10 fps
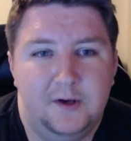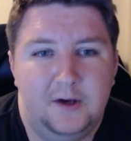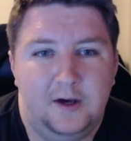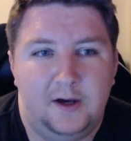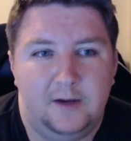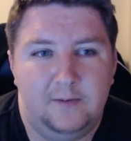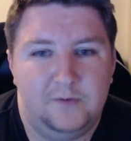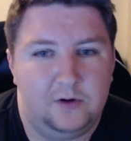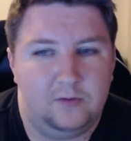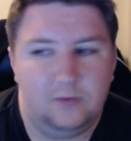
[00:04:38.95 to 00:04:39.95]
um, you
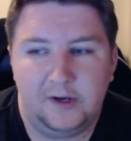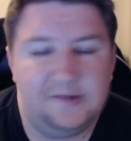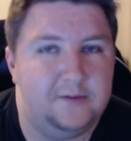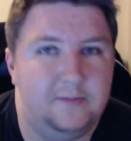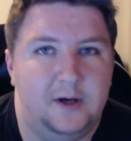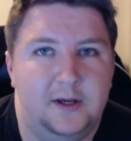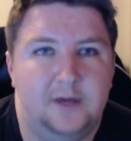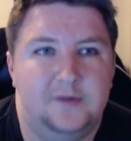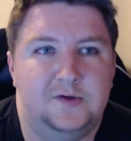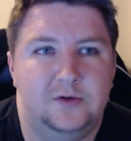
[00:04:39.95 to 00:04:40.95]
know, raising money
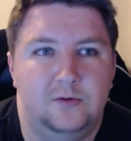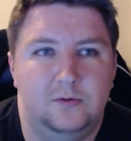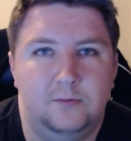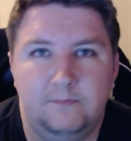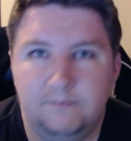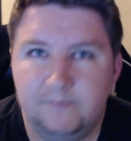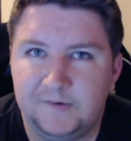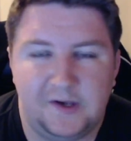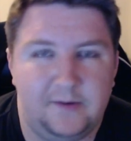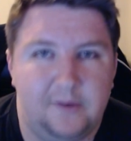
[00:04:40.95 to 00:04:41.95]
to
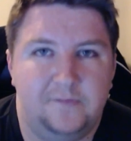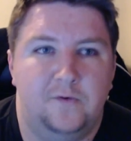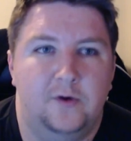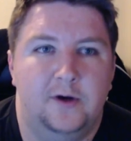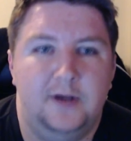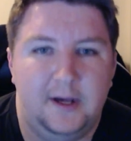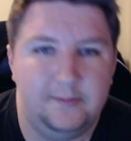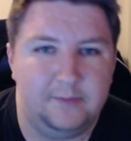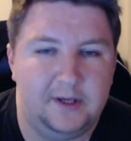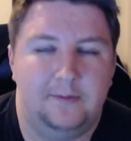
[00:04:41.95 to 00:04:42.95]
save up for it and
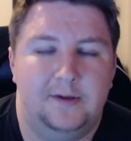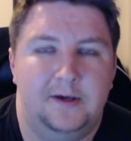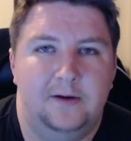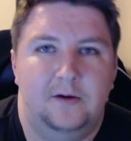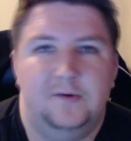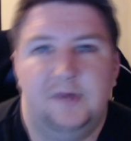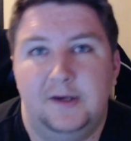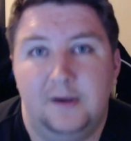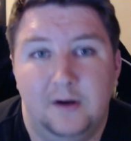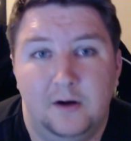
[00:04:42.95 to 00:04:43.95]
be able to get it all
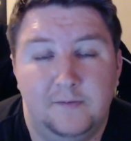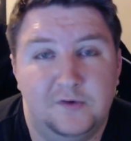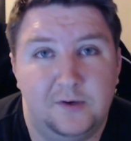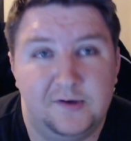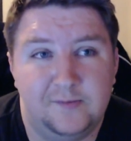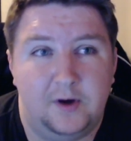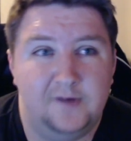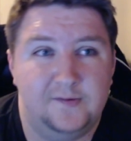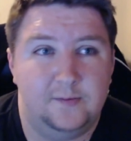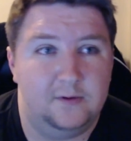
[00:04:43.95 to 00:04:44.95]
taken care of as quick as
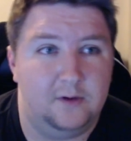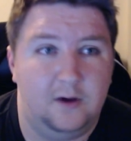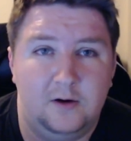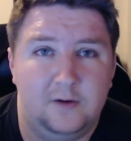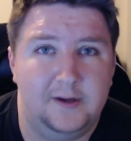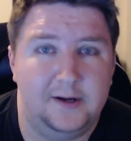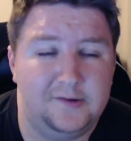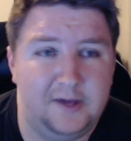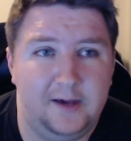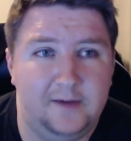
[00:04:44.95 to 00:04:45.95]
possible. The longer that I
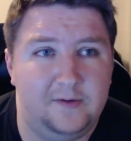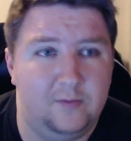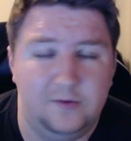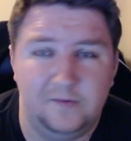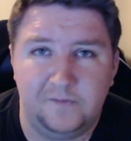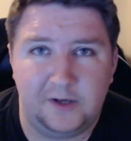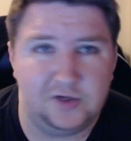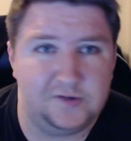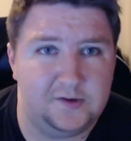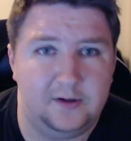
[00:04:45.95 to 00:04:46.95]
take, the more
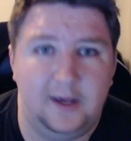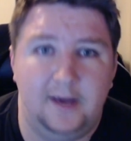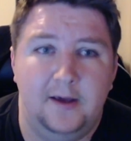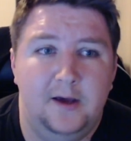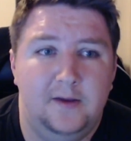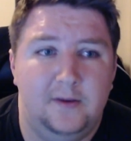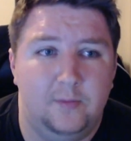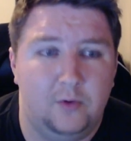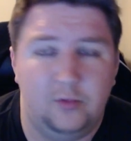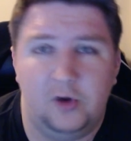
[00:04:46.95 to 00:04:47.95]
infections I'll get, the
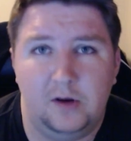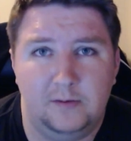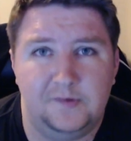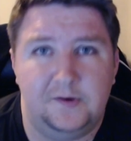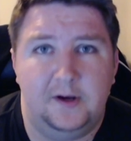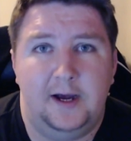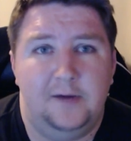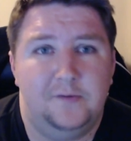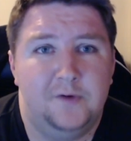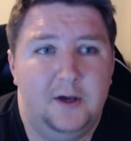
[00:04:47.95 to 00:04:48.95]
more problems I'll
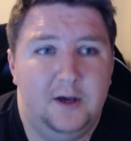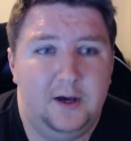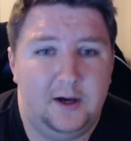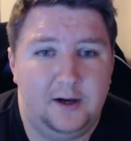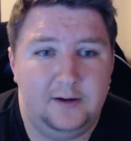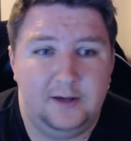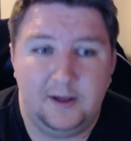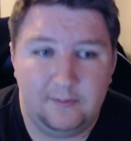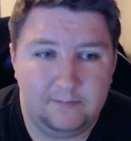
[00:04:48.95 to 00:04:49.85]
have, uh, and